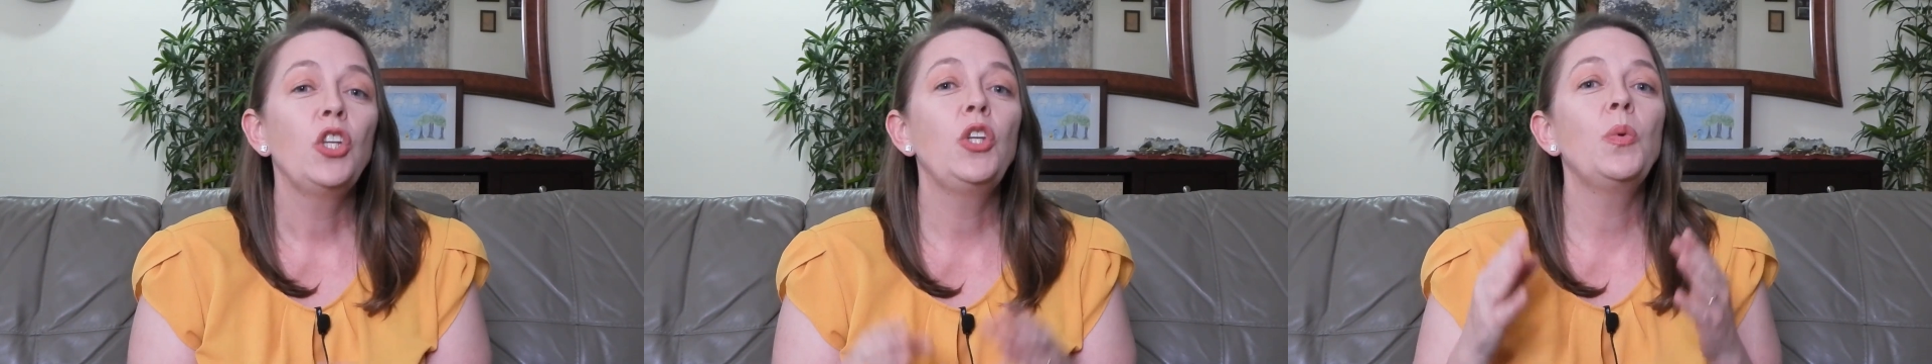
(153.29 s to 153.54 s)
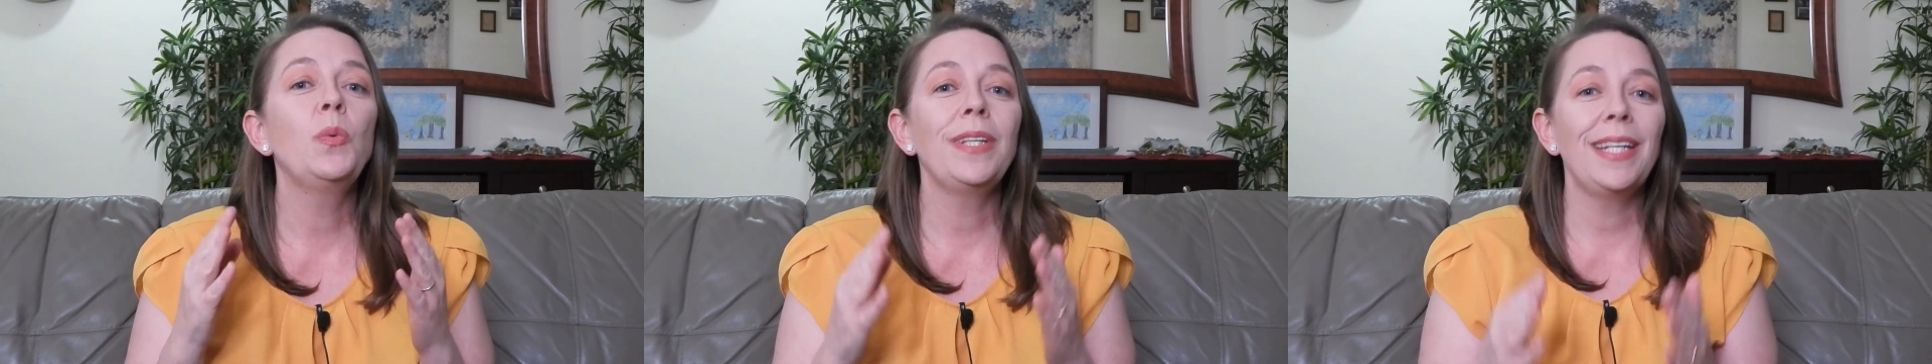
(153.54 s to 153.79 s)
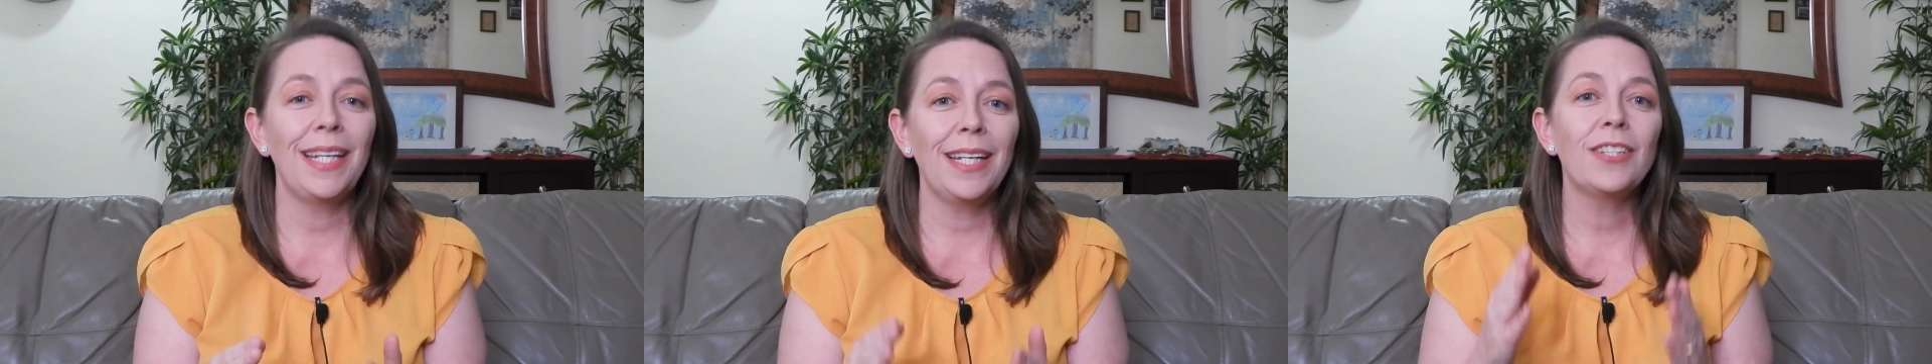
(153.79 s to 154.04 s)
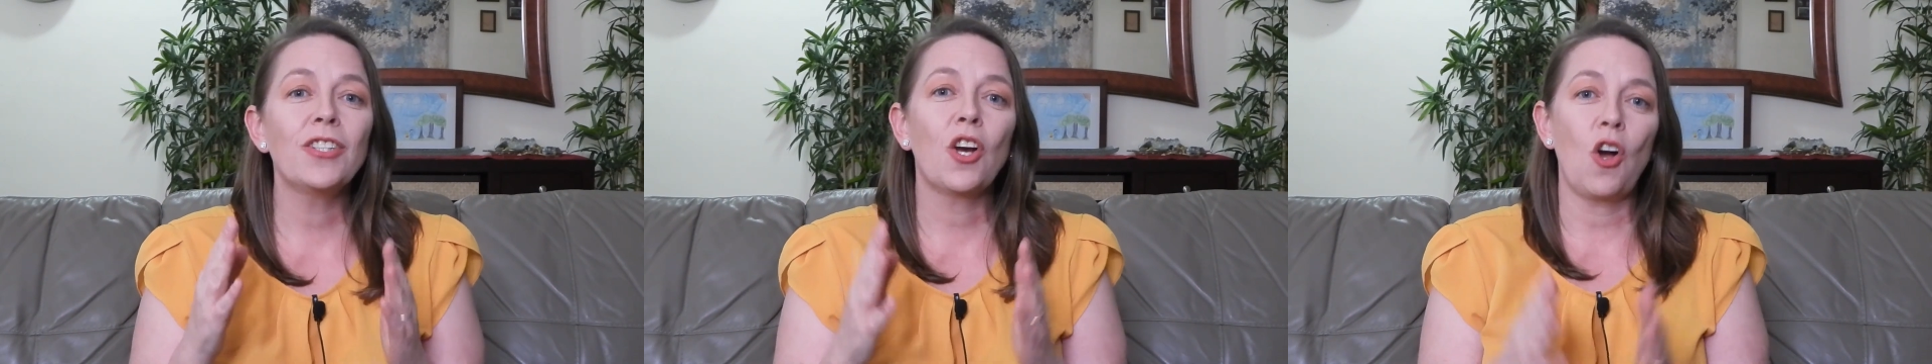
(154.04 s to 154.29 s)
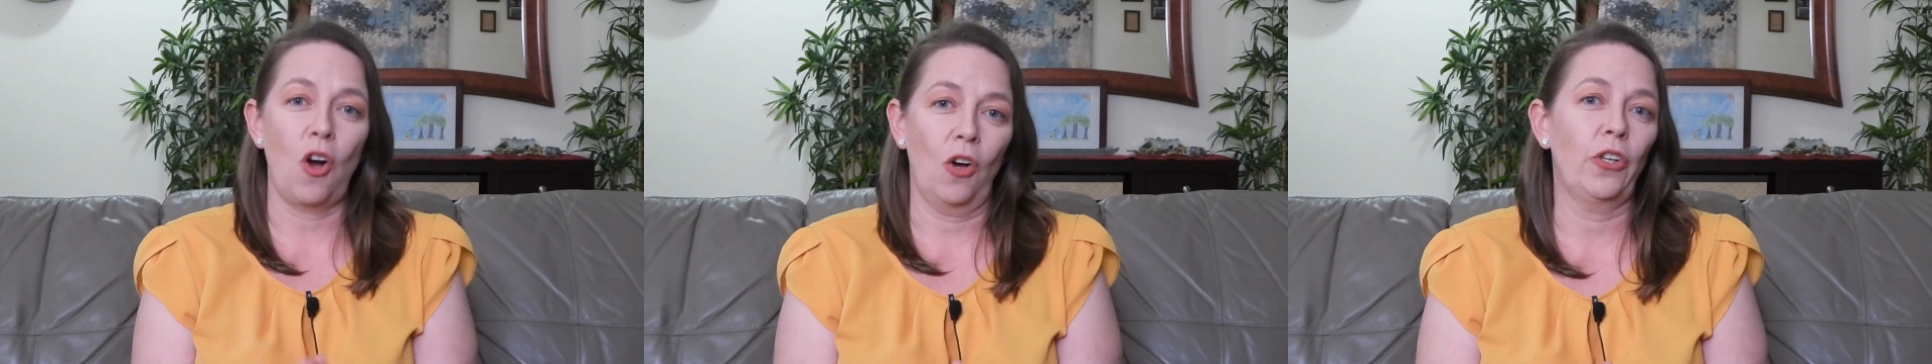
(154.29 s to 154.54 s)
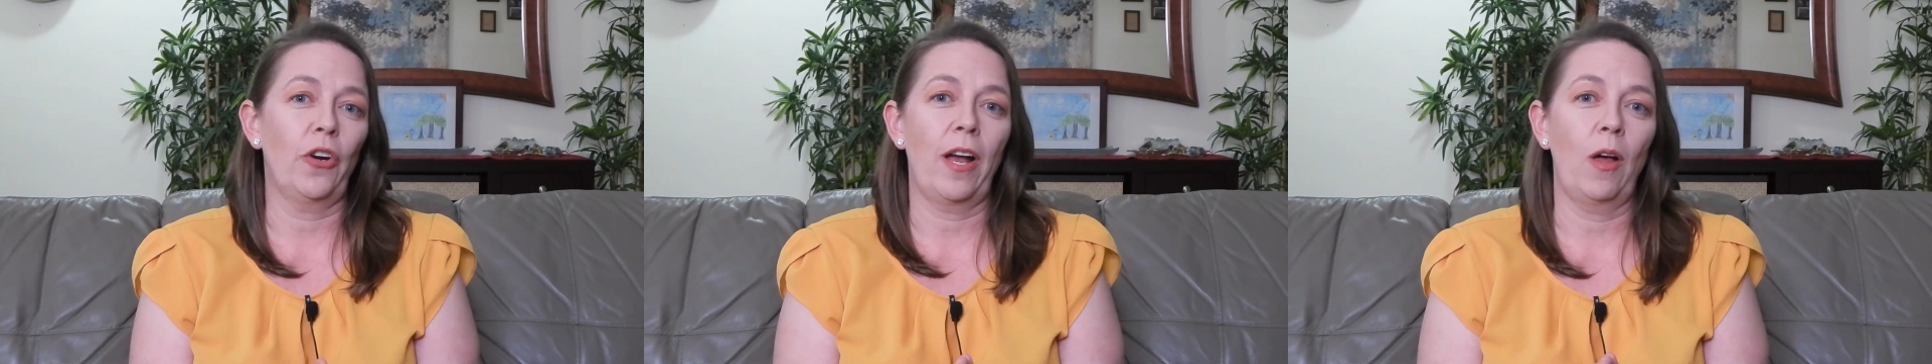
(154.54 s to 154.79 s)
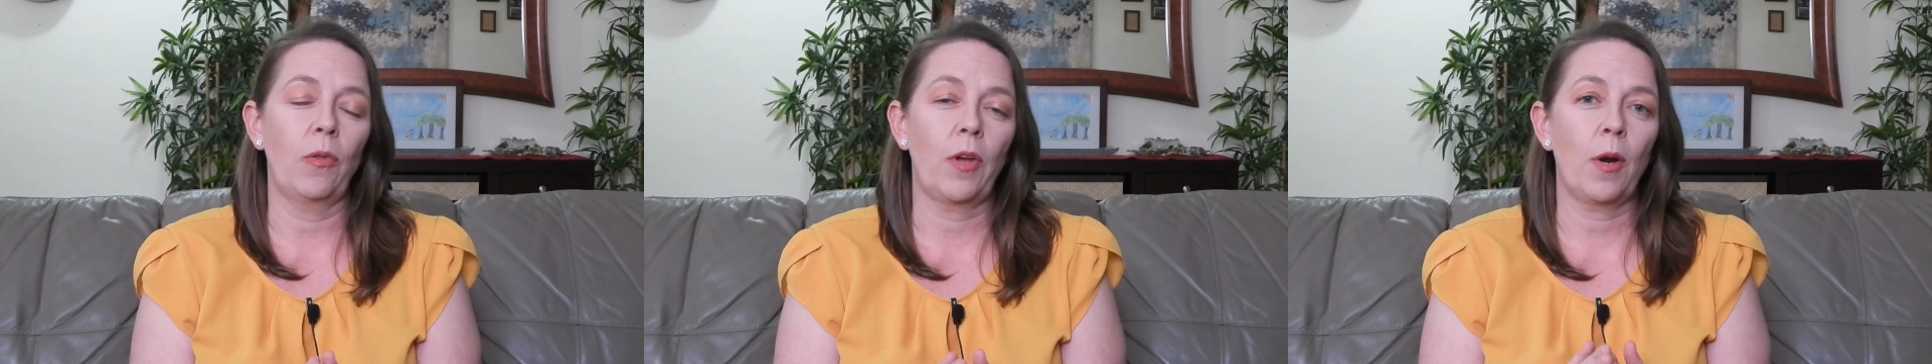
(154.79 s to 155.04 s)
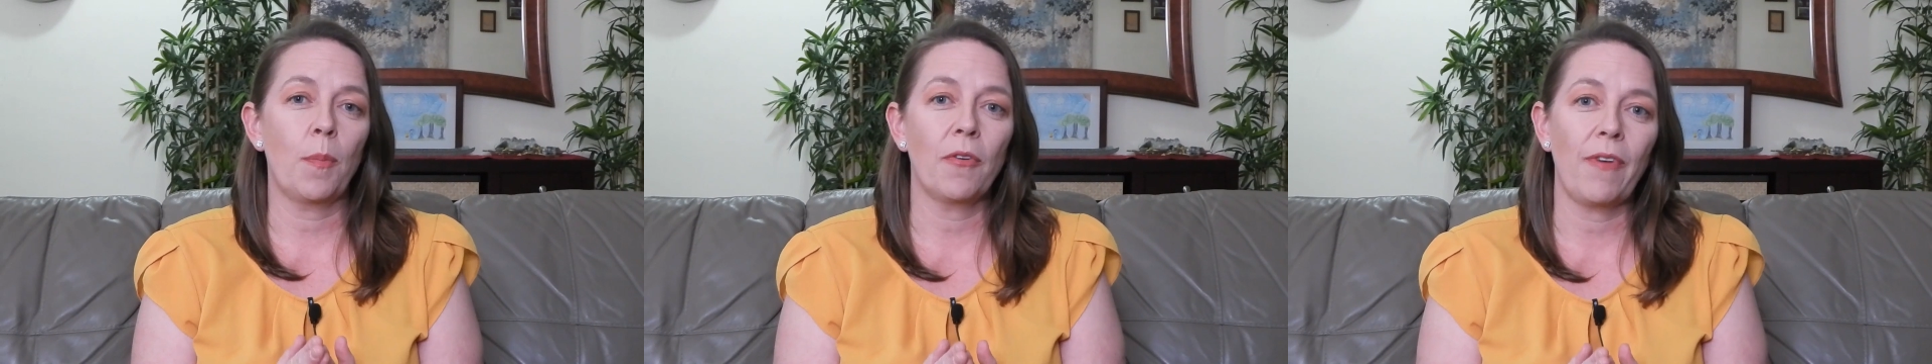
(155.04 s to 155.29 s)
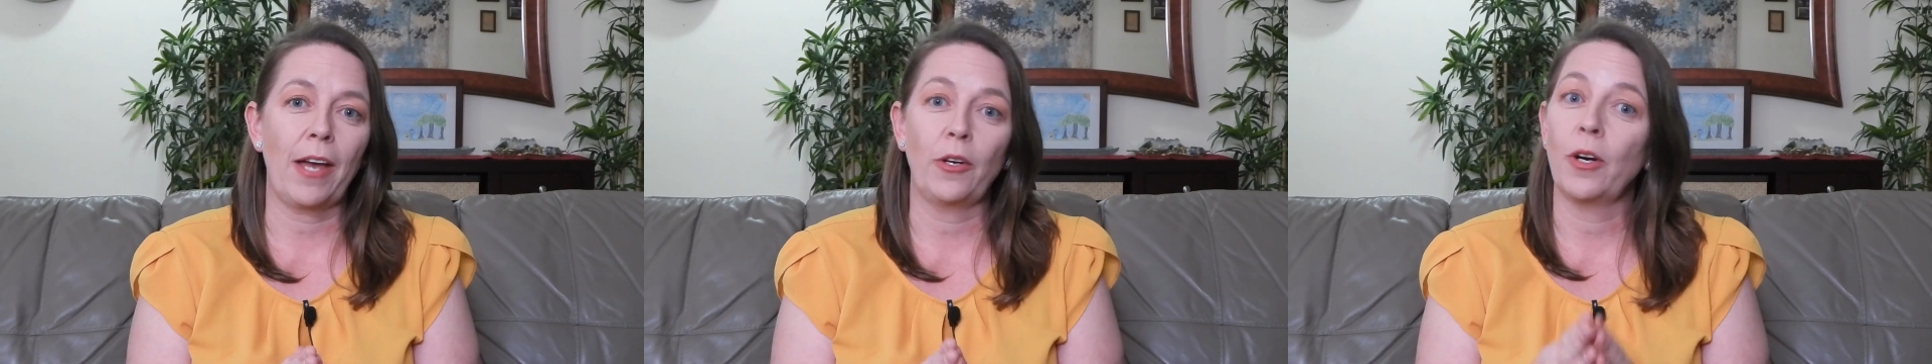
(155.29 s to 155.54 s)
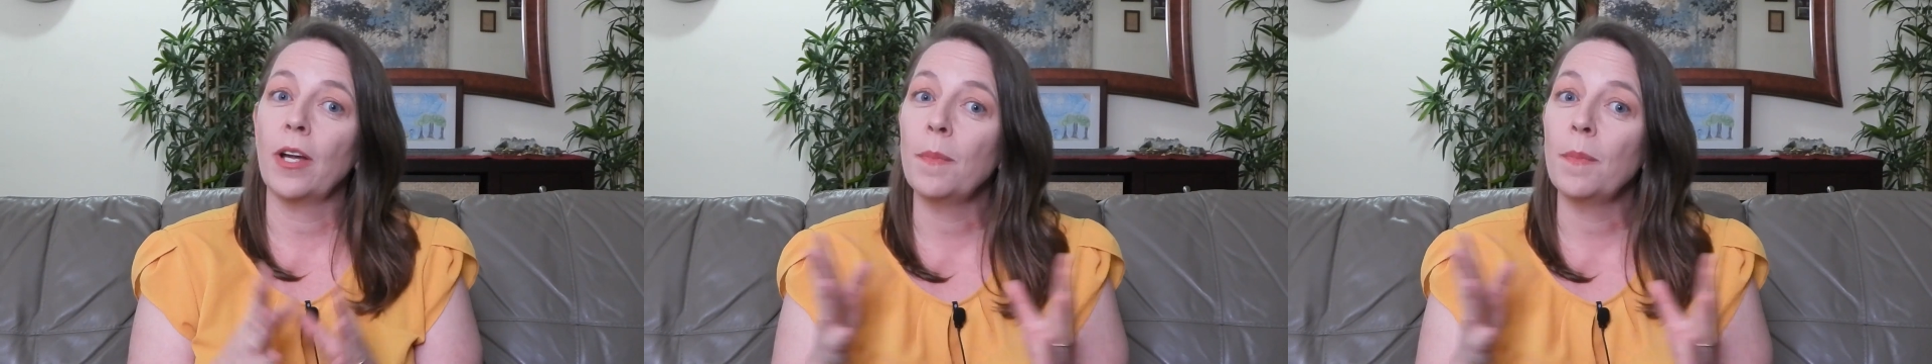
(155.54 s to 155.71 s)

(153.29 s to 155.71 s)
you need to call your healthcare provider